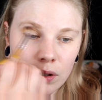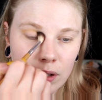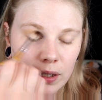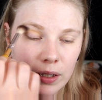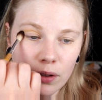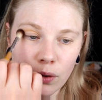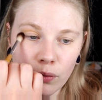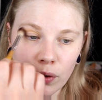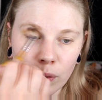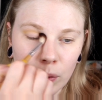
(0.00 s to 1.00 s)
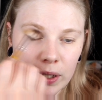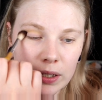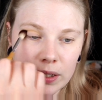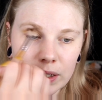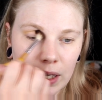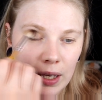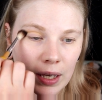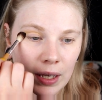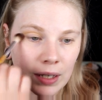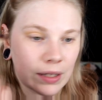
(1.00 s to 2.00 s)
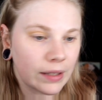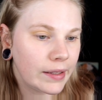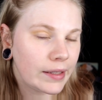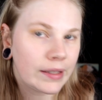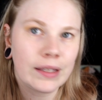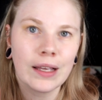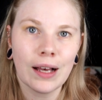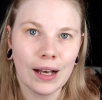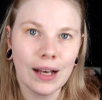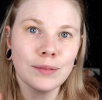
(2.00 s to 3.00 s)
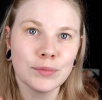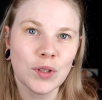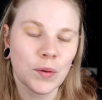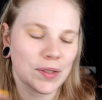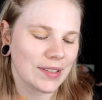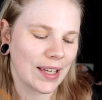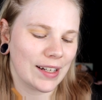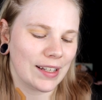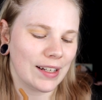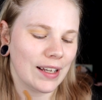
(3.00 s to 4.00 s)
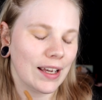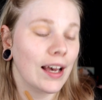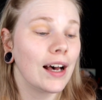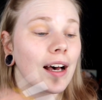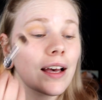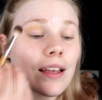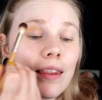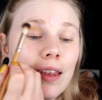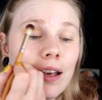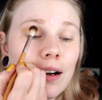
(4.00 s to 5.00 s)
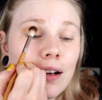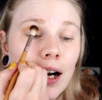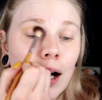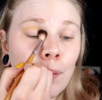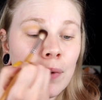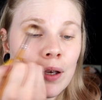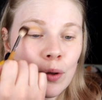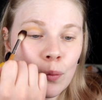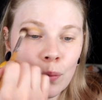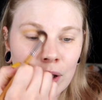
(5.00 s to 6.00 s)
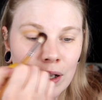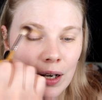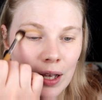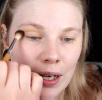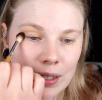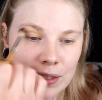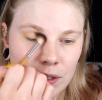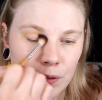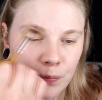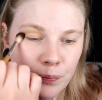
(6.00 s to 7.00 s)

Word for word: a little over a week and I am so excited. They are coming with like